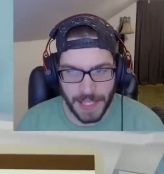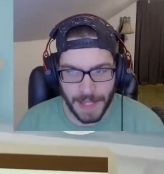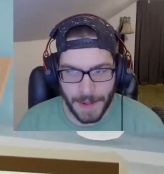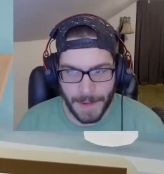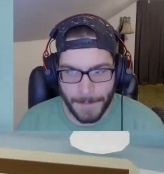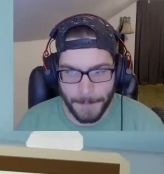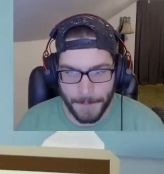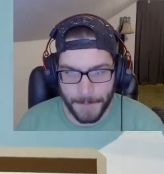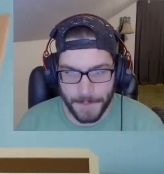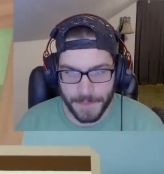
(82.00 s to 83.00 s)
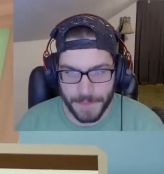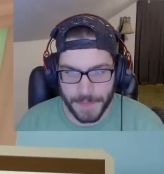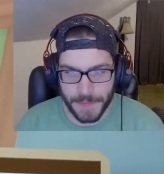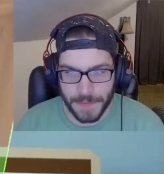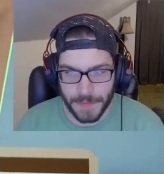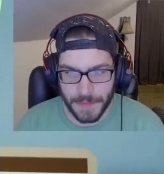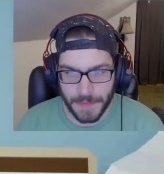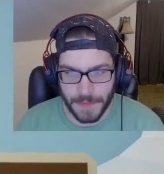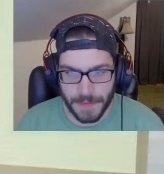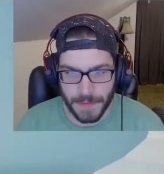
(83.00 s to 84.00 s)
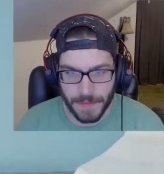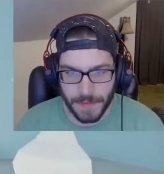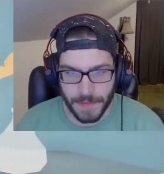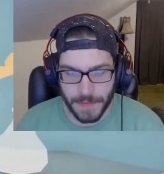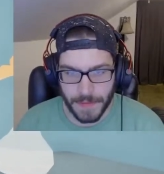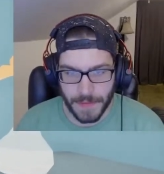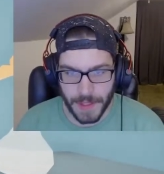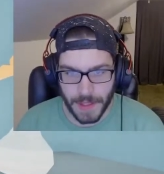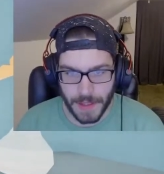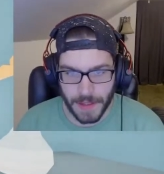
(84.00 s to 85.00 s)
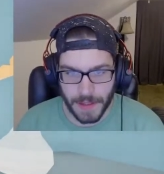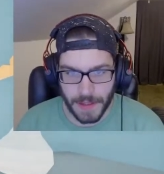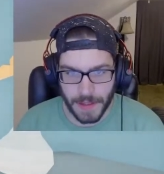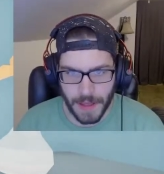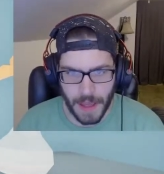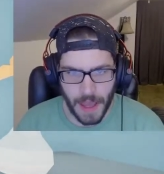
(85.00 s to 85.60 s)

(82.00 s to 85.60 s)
(no one is talking)